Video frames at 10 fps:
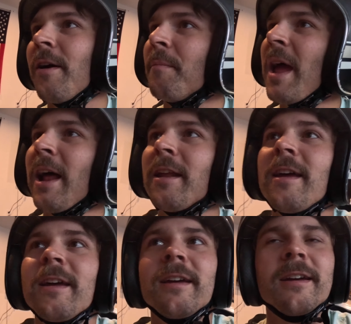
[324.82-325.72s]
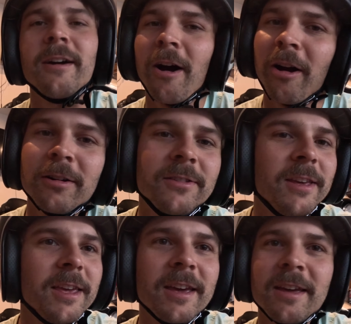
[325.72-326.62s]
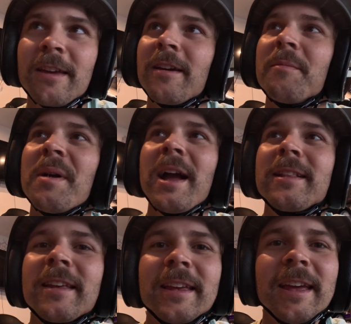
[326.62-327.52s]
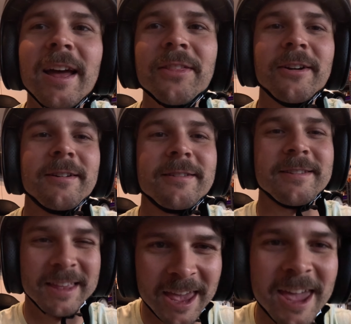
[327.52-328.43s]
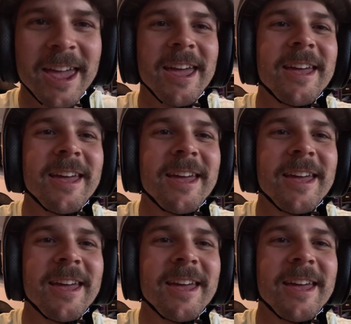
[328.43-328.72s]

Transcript: man, RZ back together. Yeah.